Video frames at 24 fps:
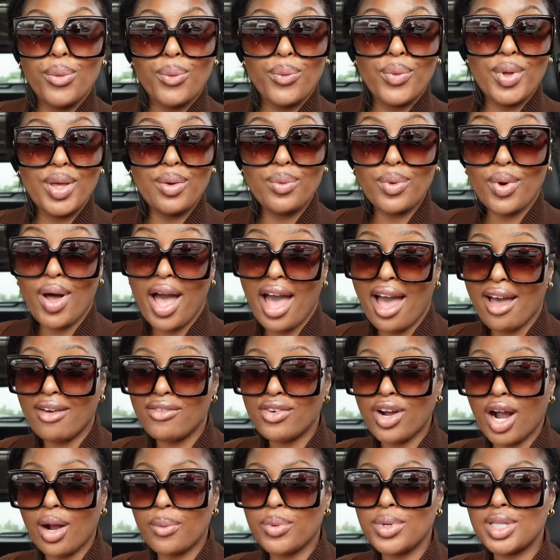we will have
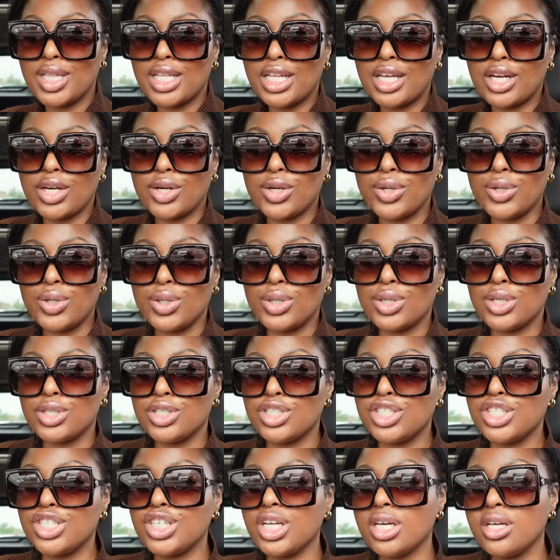our little
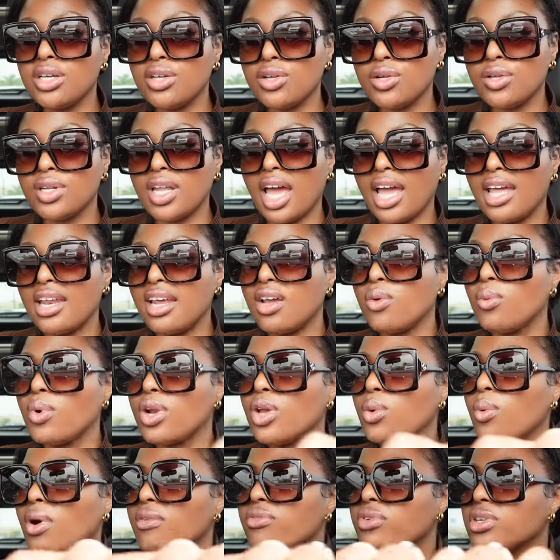chill night in. What
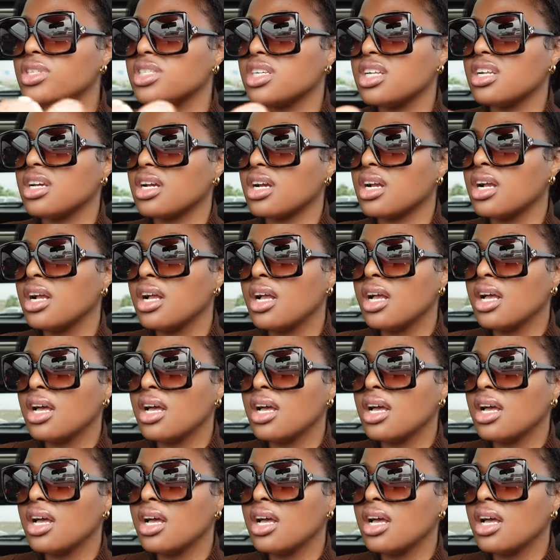do you want for dinner?